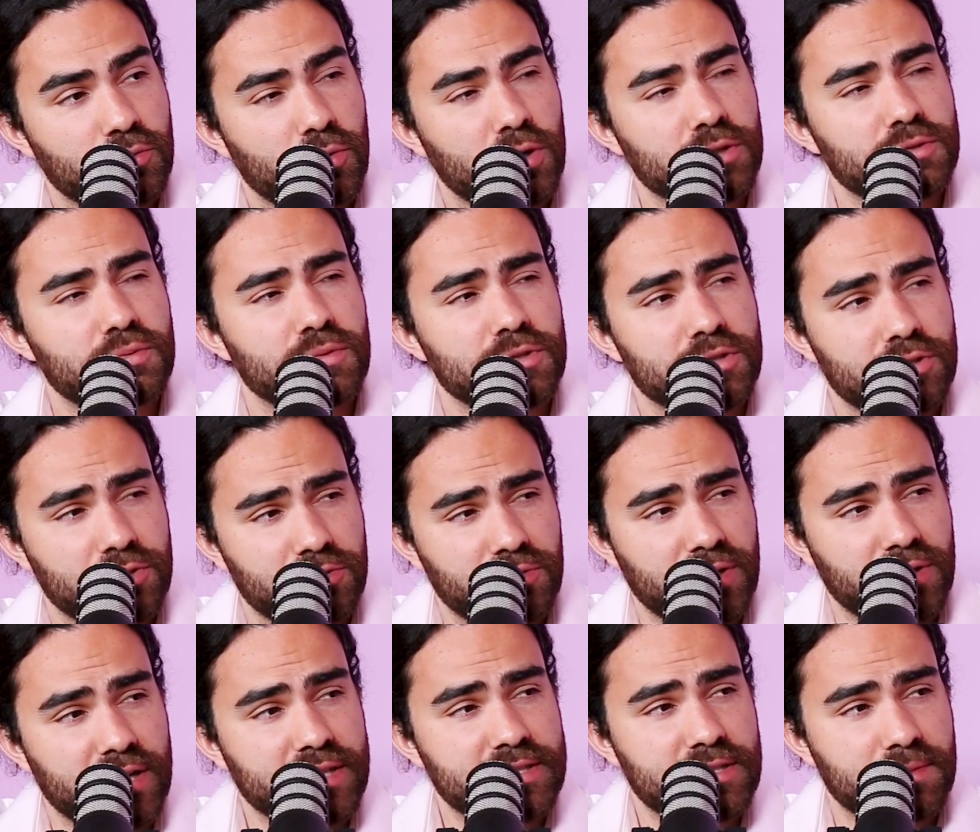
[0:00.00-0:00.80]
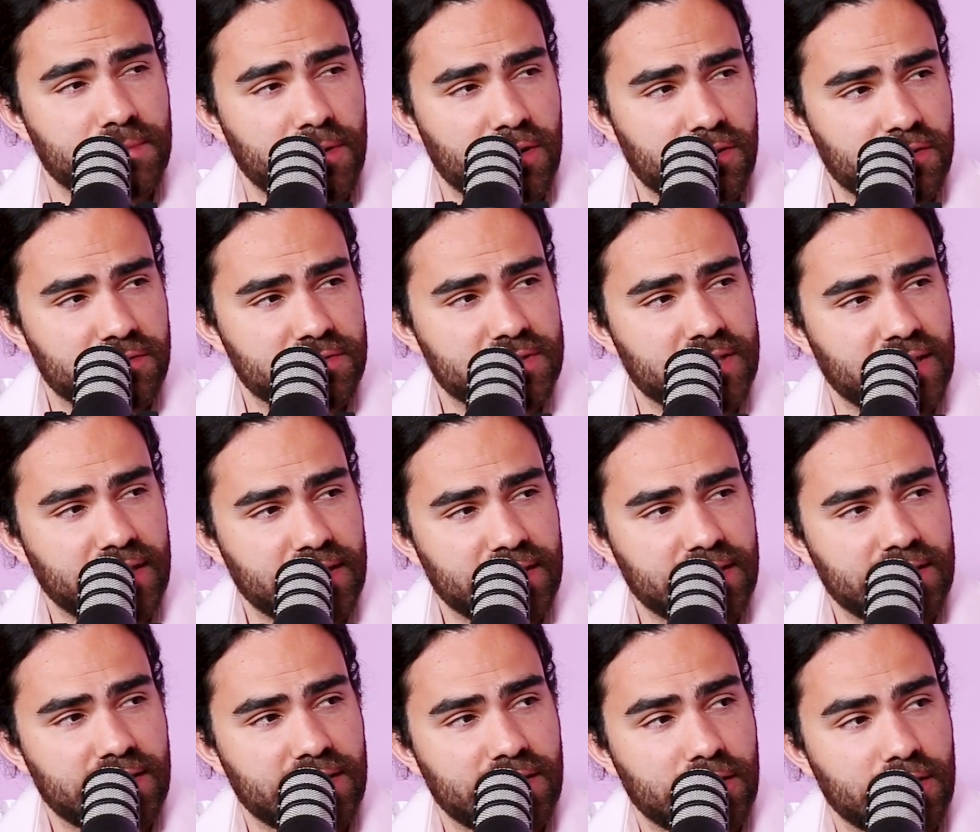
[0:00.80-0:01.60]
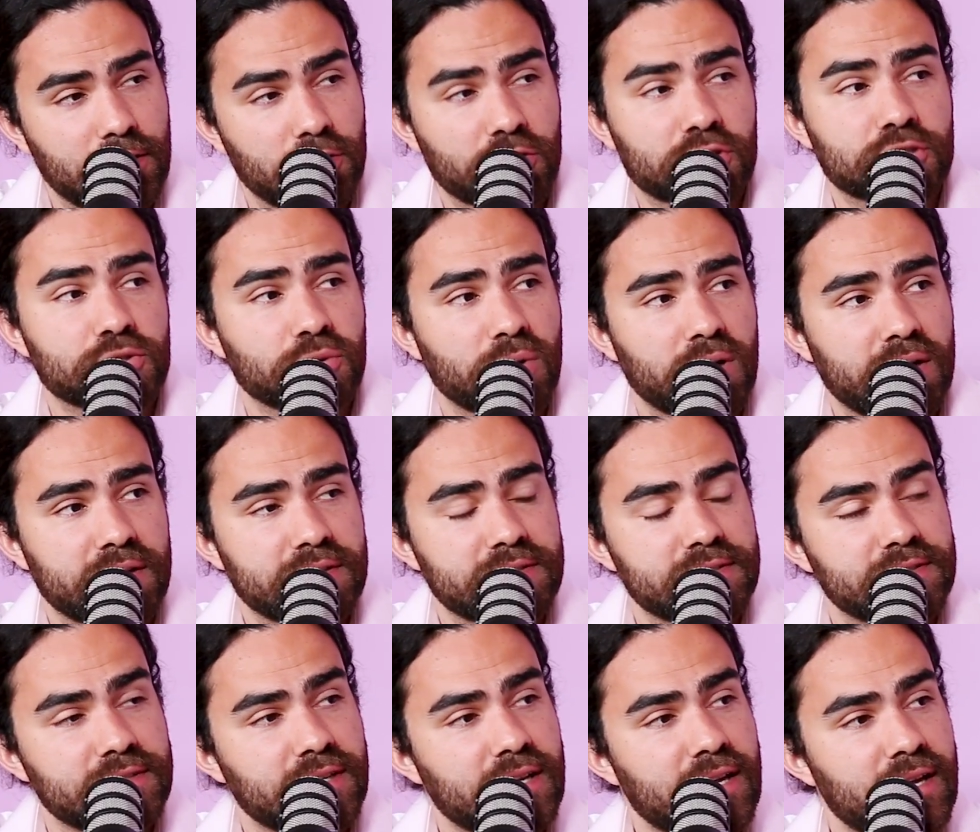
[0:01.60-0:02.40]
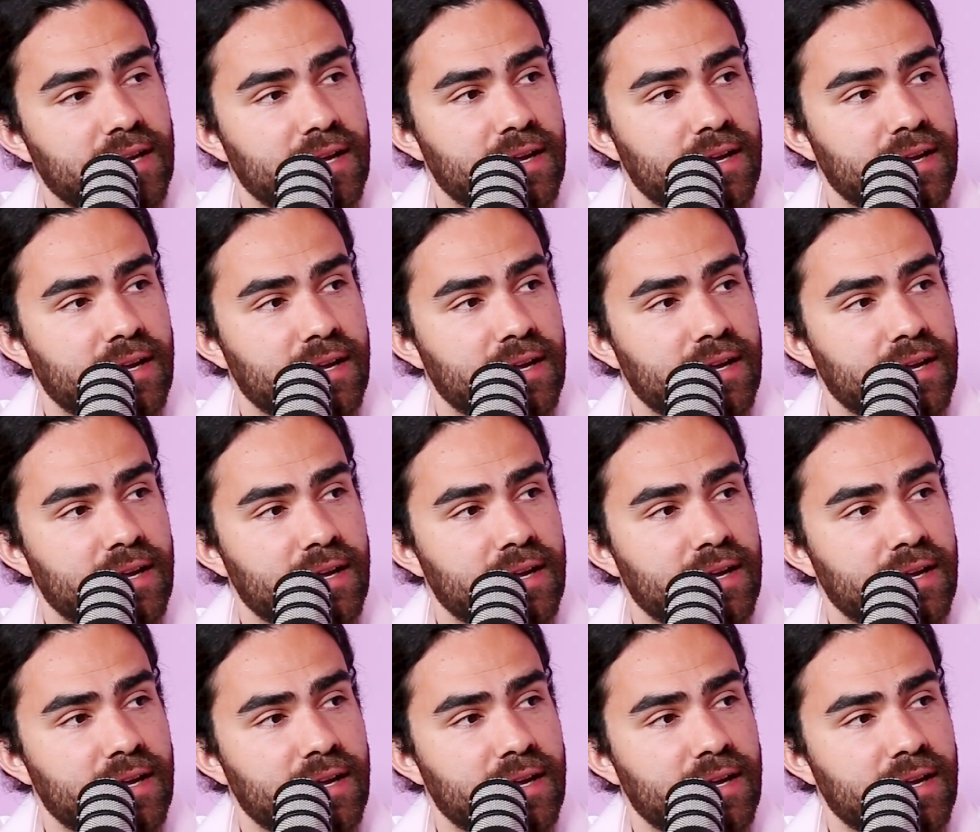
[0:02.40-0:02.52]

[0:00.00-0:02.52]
What would you rate him out of 10, looks-wise?